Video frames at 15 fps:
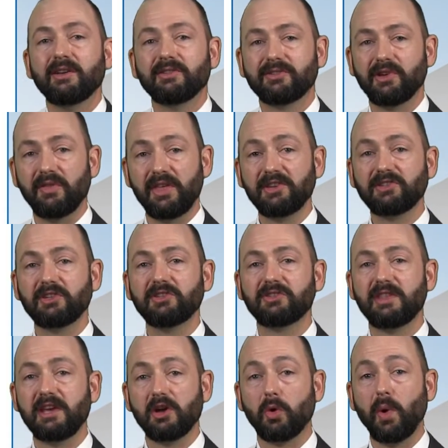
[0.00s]
So this is
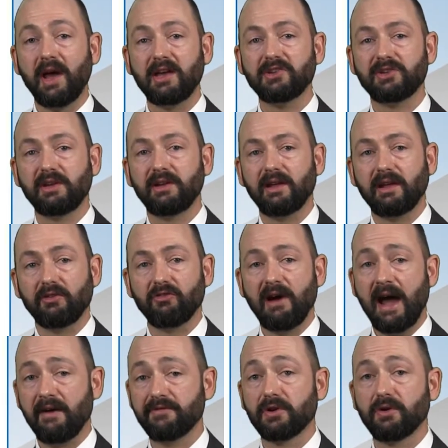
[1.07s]
the equation in
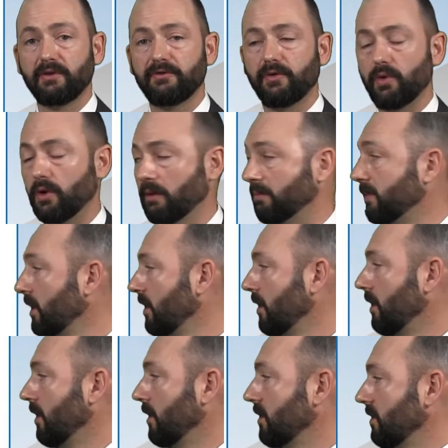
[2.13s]
graphical form.
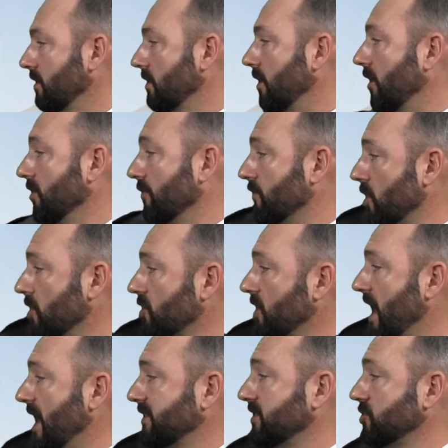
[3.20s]
On the vertical
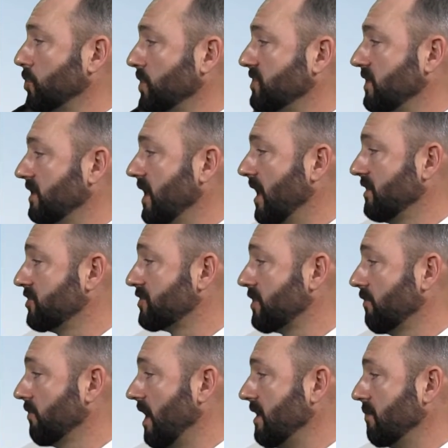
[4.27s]
axis, we see
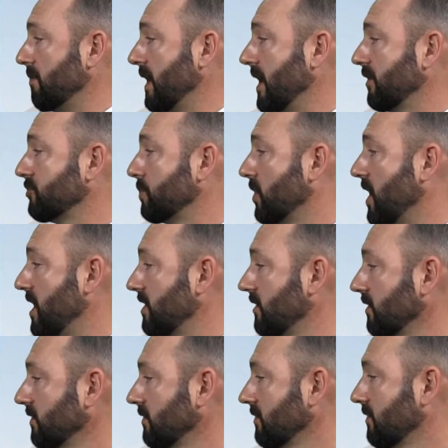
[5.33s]
nitrogen rate in pounds per
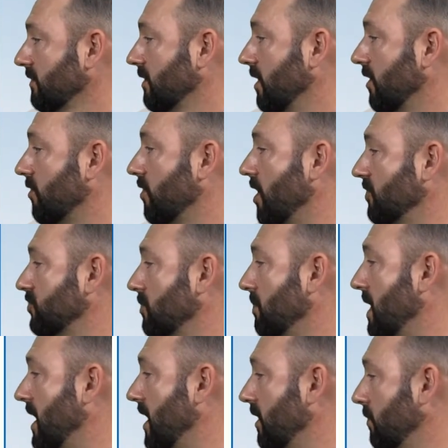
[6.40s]
acre. Across the
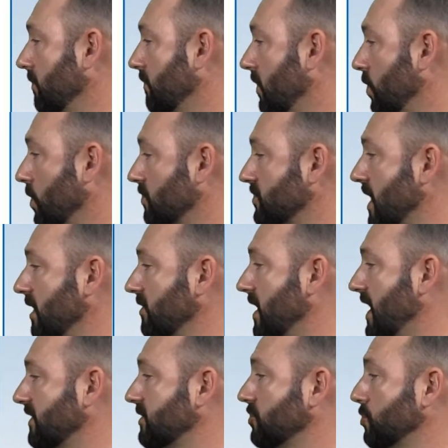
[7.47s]
bottom horizontal
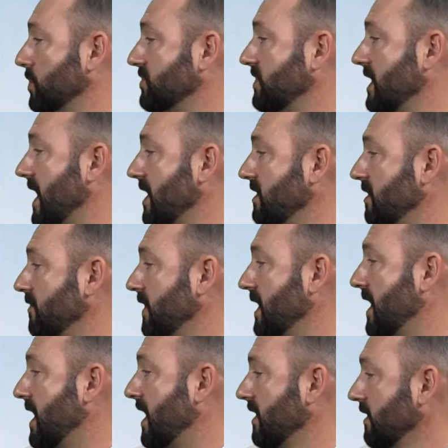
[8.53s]
axis, we see
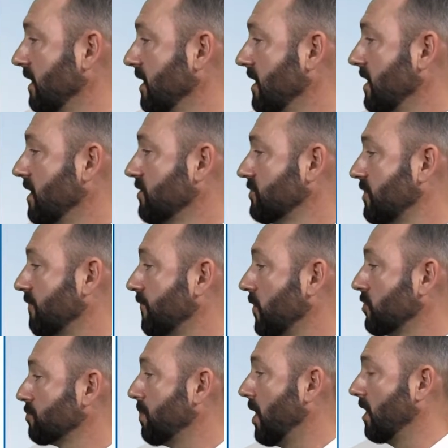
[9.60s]
NDVI. Here's the
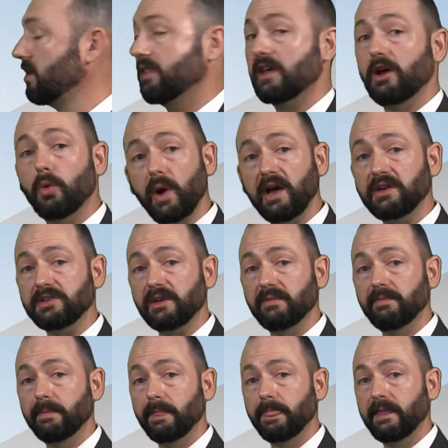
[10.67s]
first part of the equation.
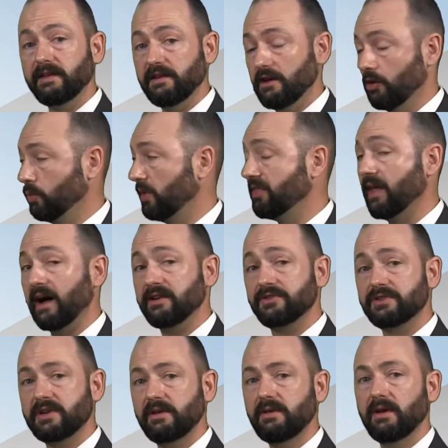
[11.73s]
Yield with
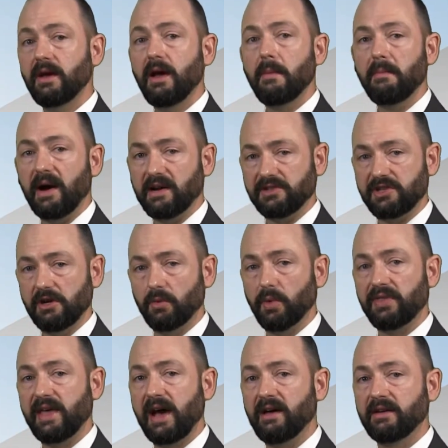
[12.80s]
nitrogen minus yield
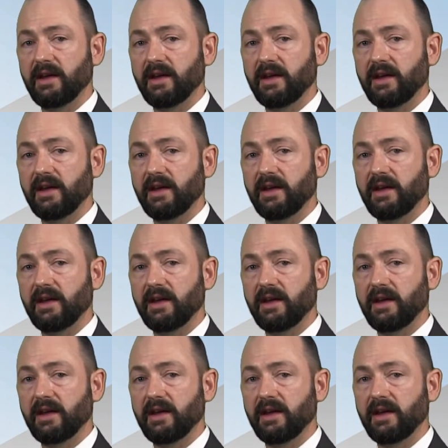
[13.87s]
without